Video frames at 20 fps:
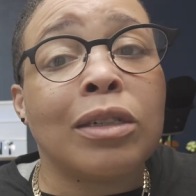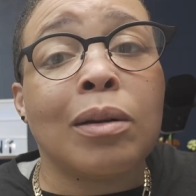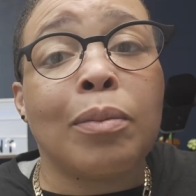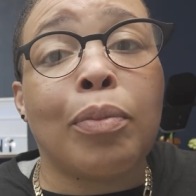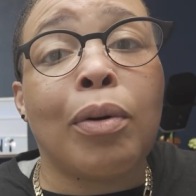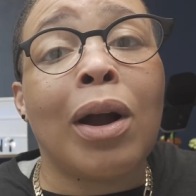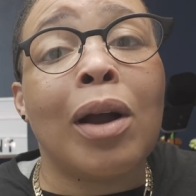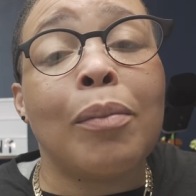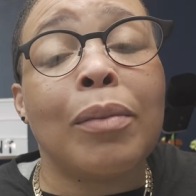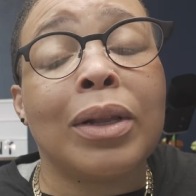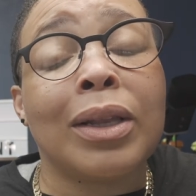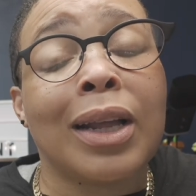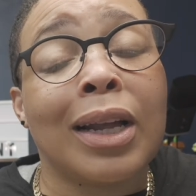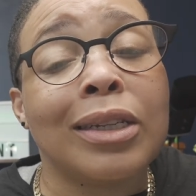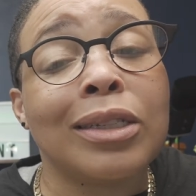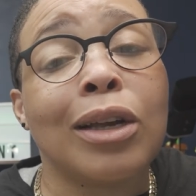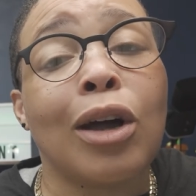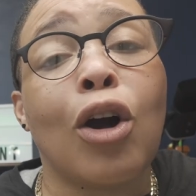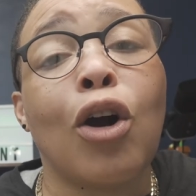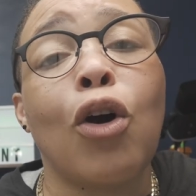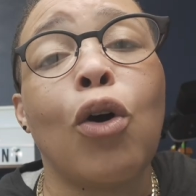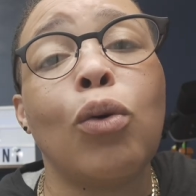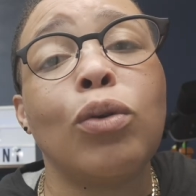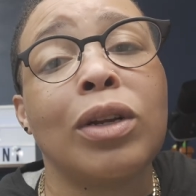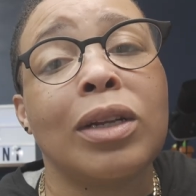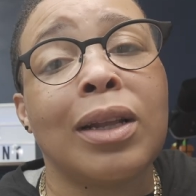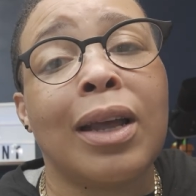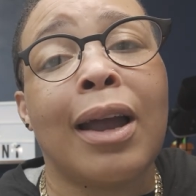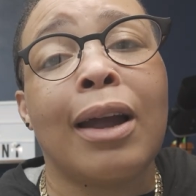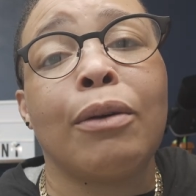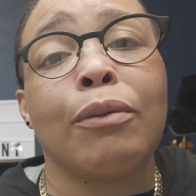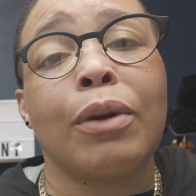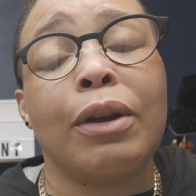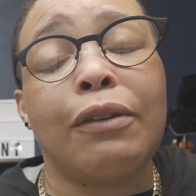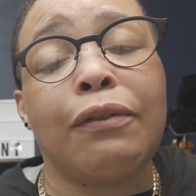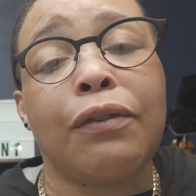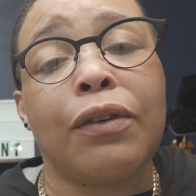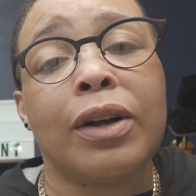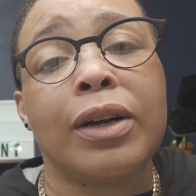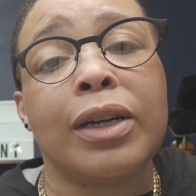department that's holding that
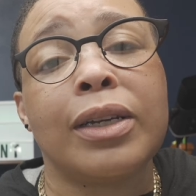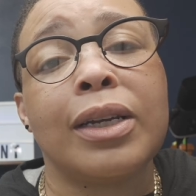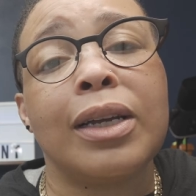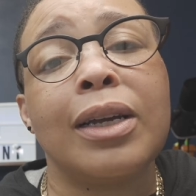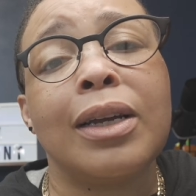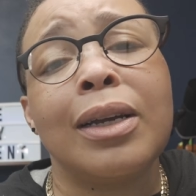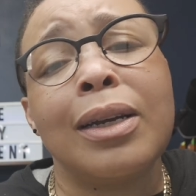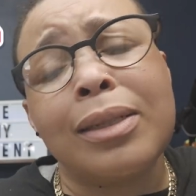refund